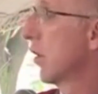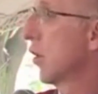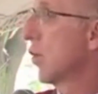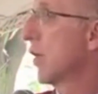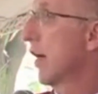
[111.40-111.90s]

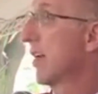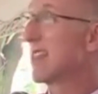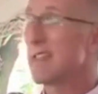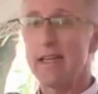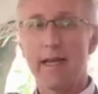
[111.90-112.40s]
We
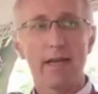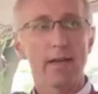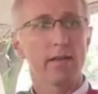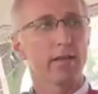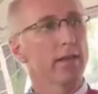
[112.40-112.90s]

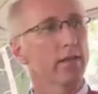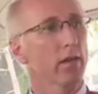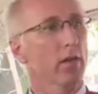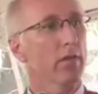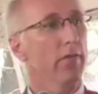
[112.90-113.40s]
understand there's a
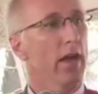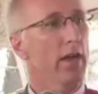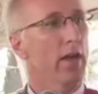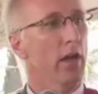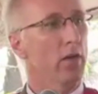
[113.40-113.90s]
lot of
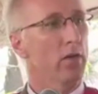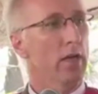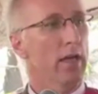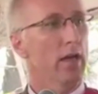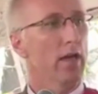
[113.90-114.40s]

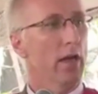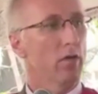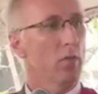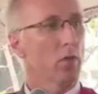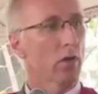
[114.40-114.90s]
unknown and
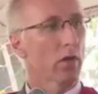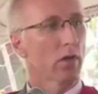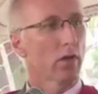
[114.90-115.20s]
unknowable.